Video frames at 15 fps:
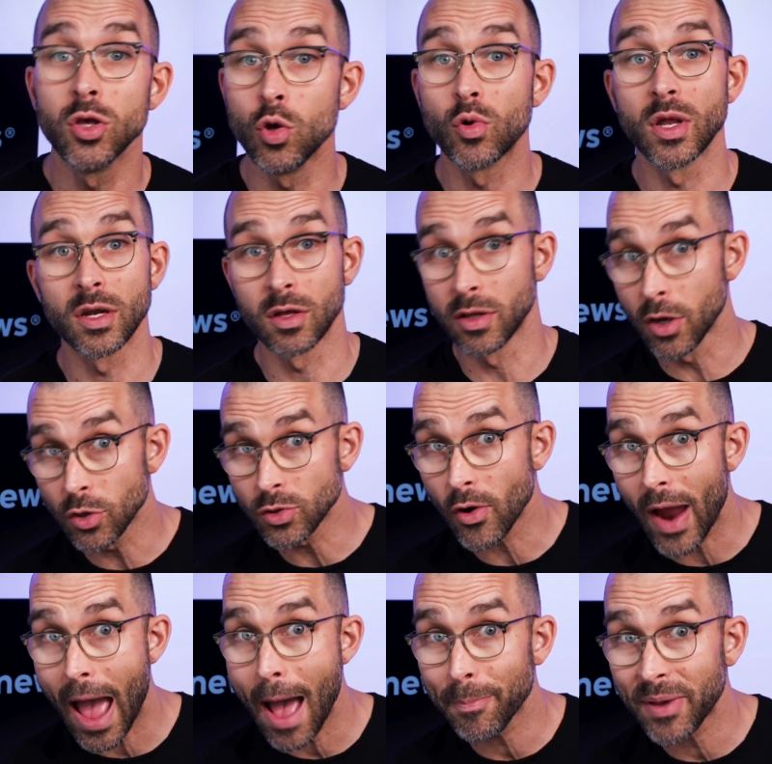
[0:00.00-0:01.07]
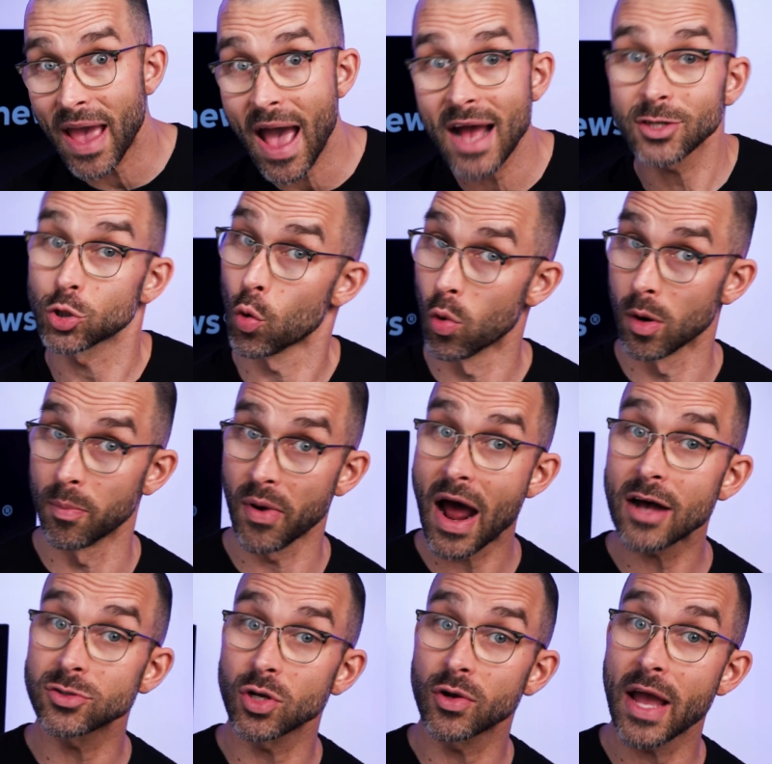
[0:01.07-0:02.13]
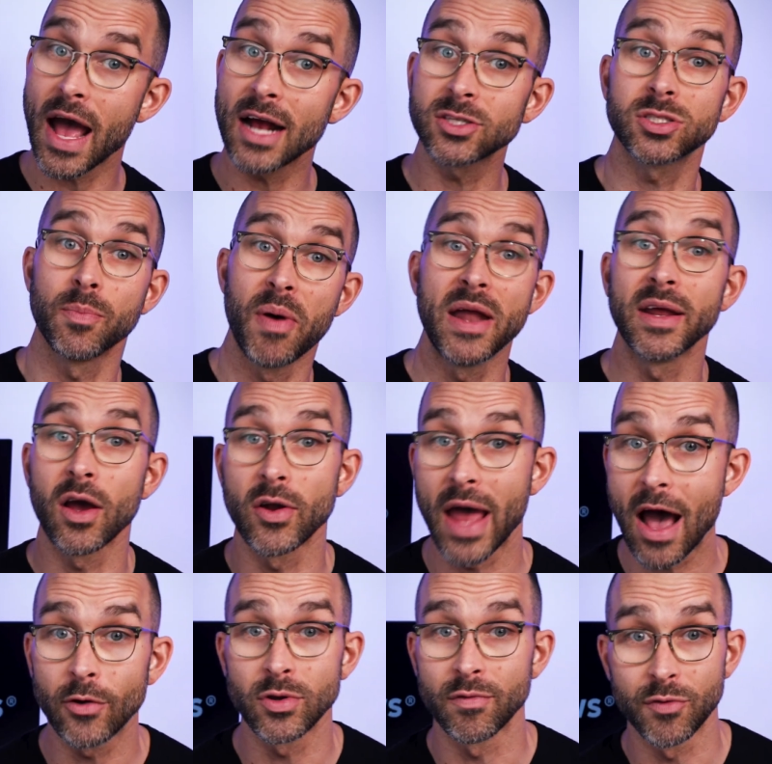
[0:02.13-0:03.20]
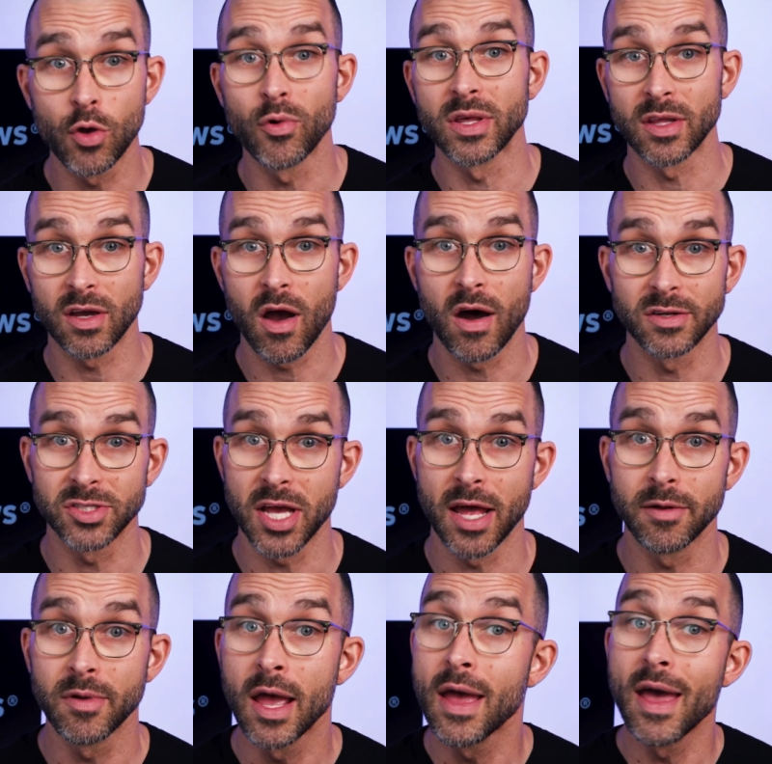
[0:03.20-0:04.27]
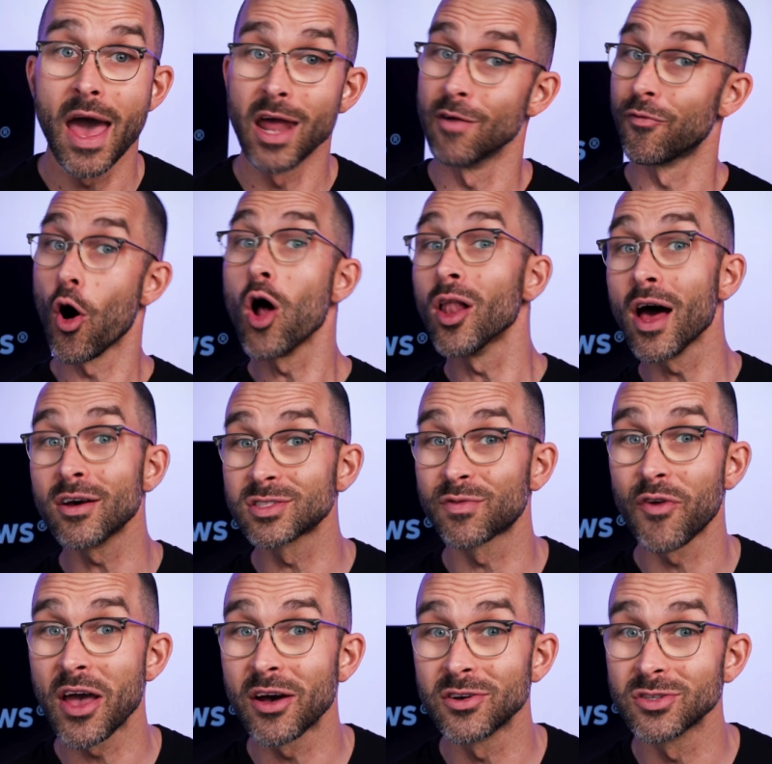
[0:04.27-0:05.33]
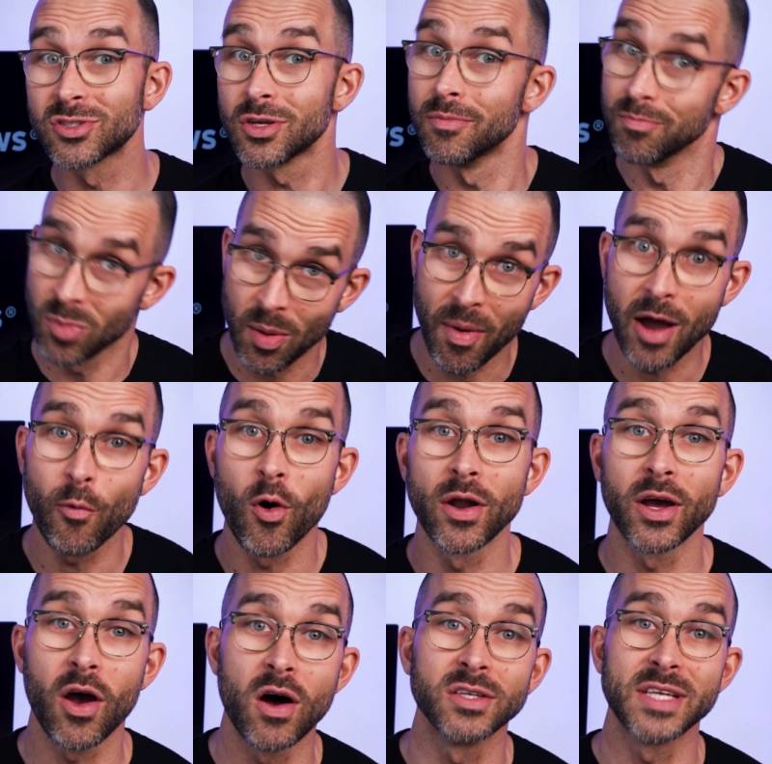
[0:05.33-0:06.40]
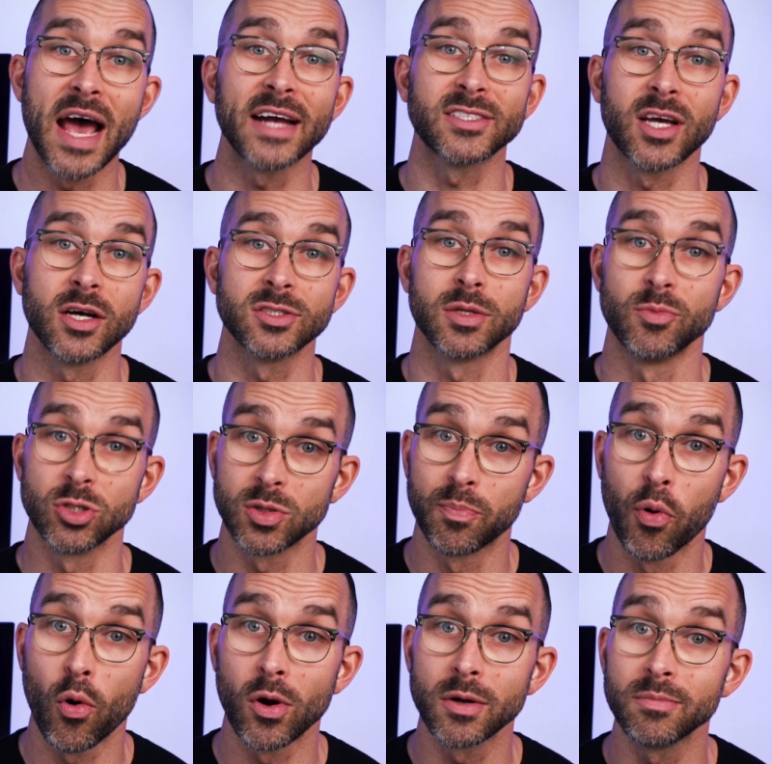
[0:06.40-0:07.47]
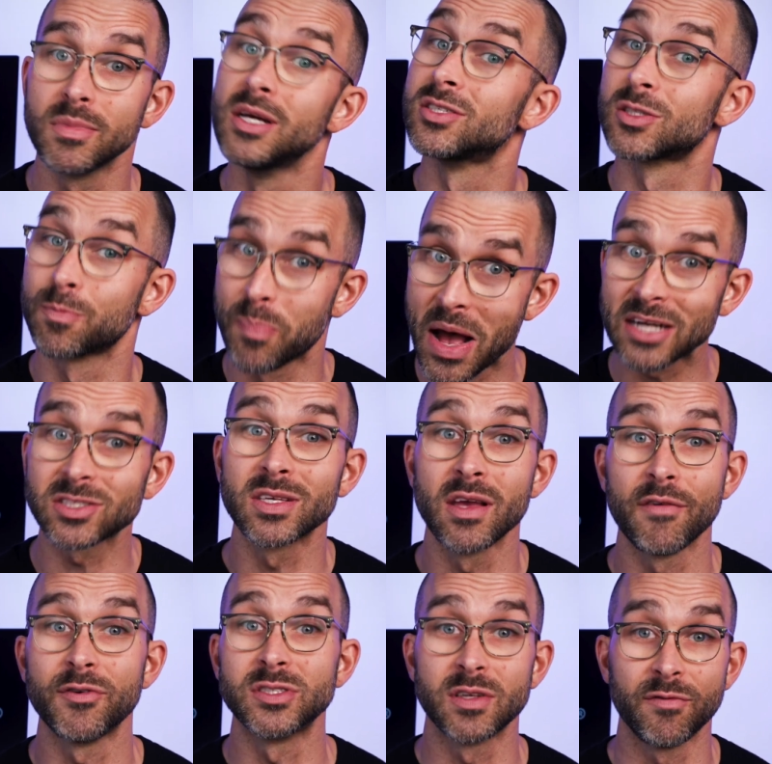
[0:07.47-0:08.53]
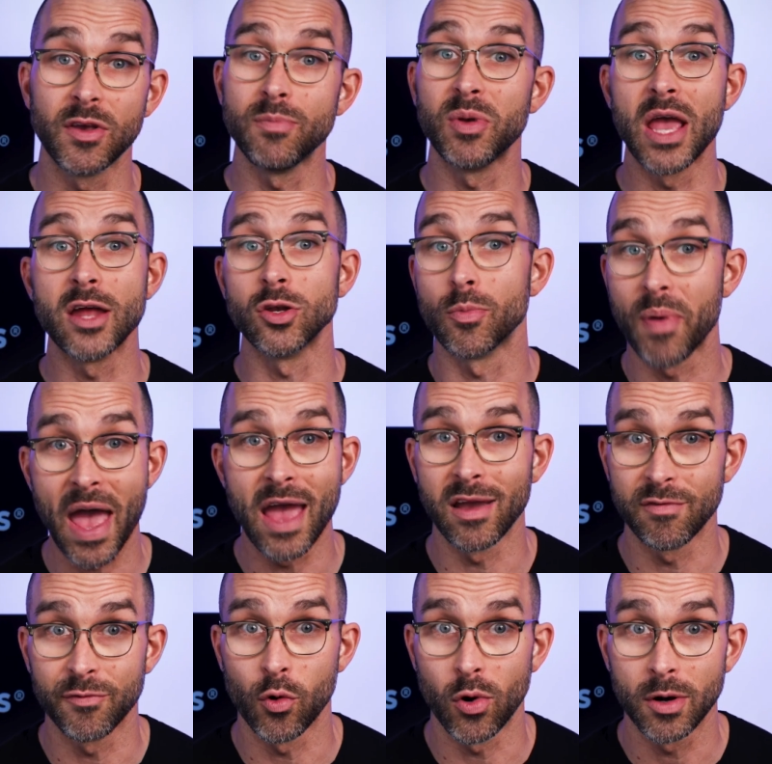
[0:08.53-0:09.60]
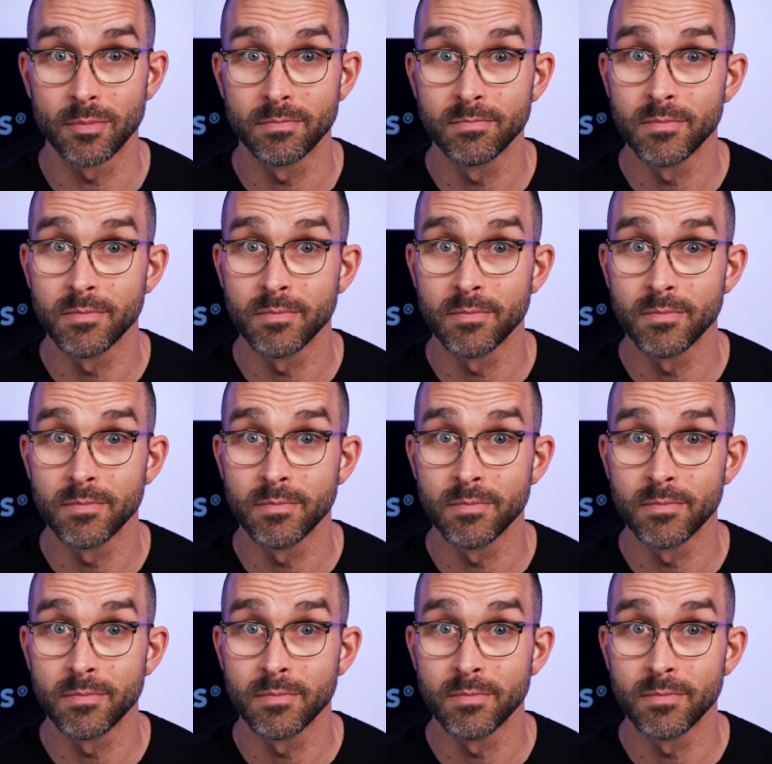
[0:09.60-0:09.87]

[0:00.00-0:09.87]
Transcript: You can clear your app cache or browser cache depending on how you're viewing the content. And if all else fails, you might want to contact customer support, especially if it's a V P N you're paying for.